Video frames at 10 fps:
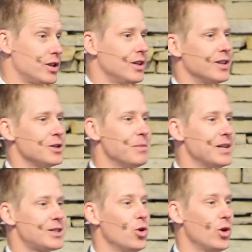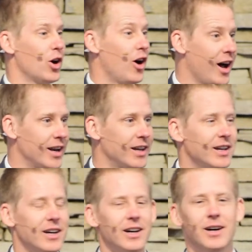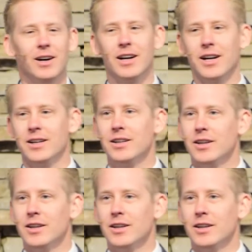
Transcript: There's much going on, and